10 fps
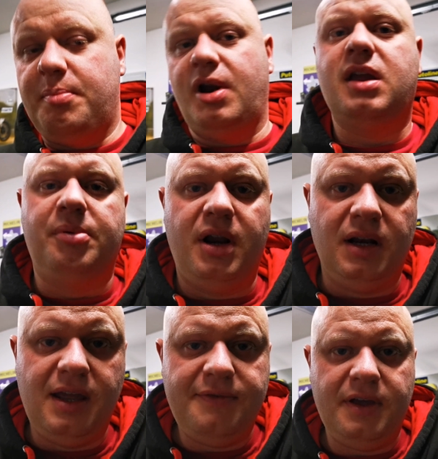break a brake
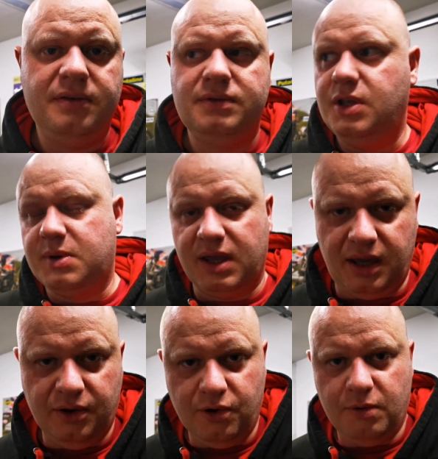lever, you can
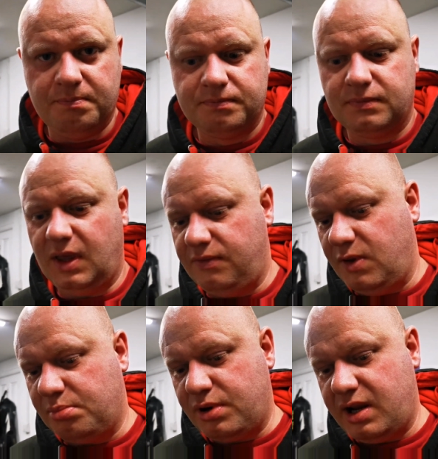get home. If
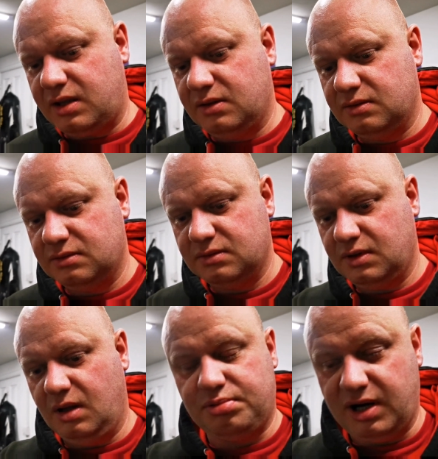you break
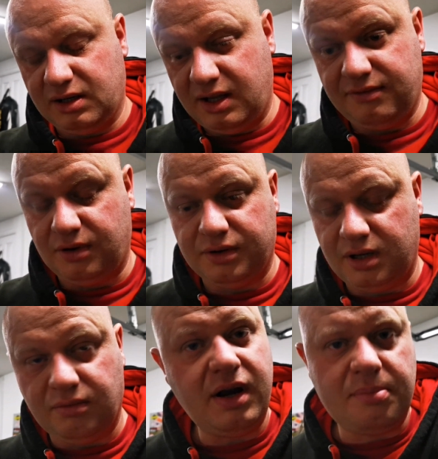a brake lever on
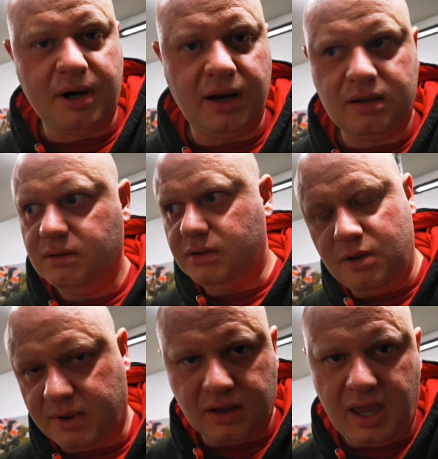your rear brake,
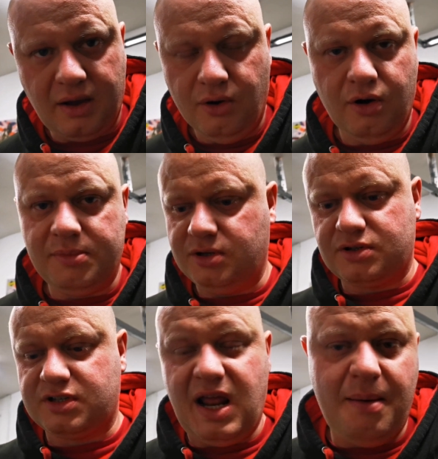you can get home. You
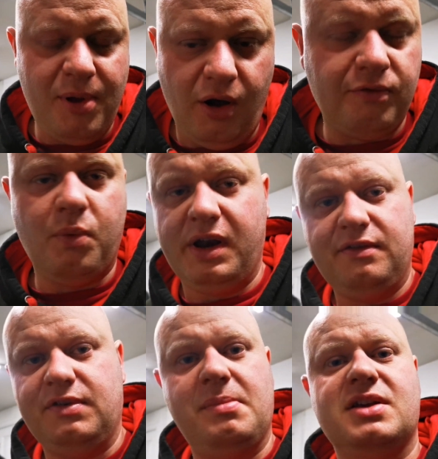just snap it off,
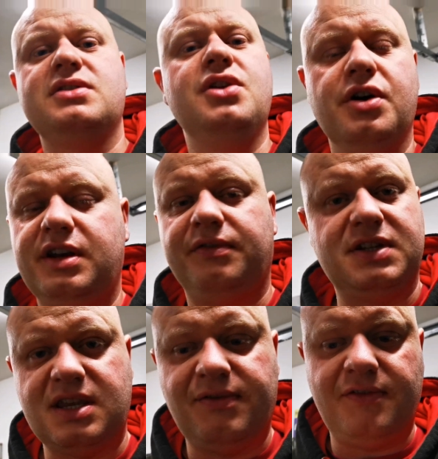whatever. It makes no difference,
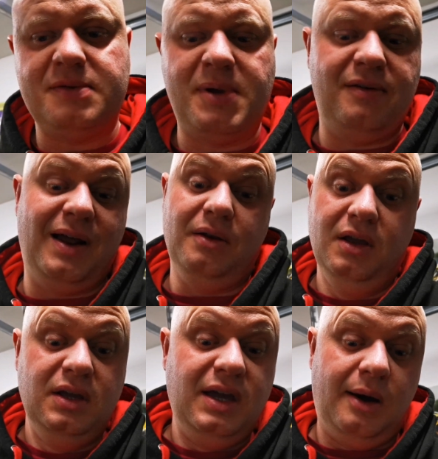even if it's bent round.
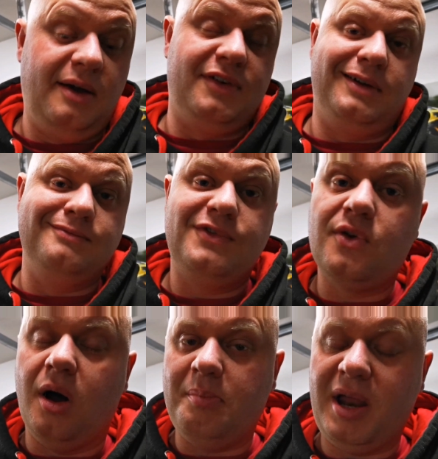However, you've
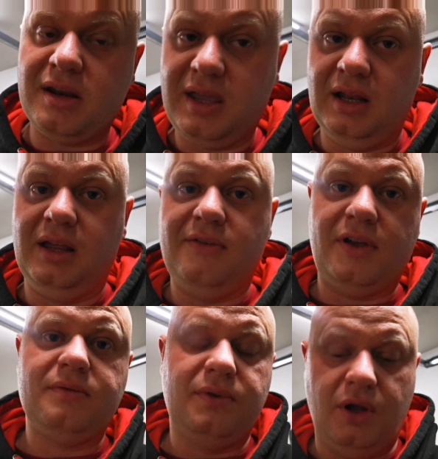got a bent gear
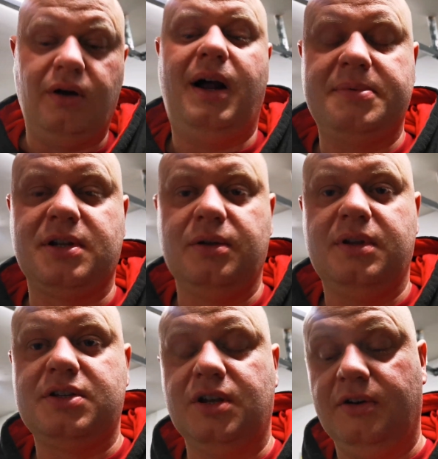lever, you're absolutely
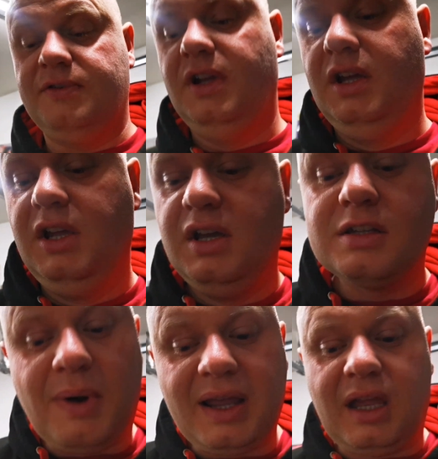stuffed.
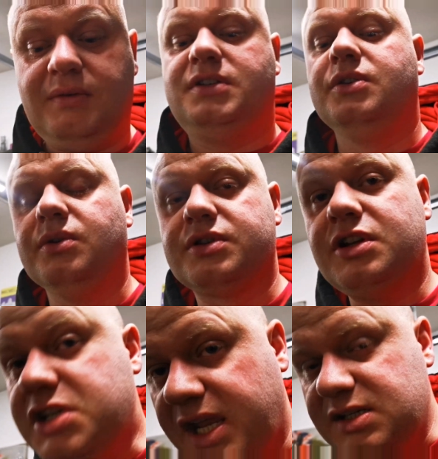So I carry tools to
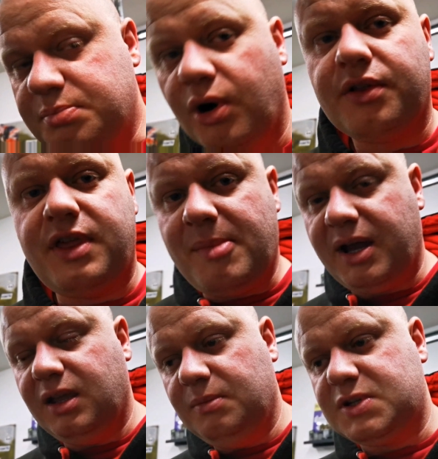change both them
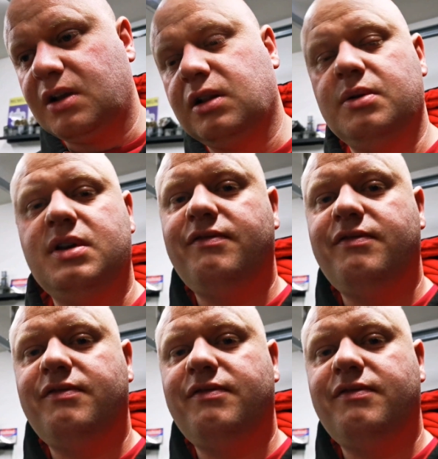items, including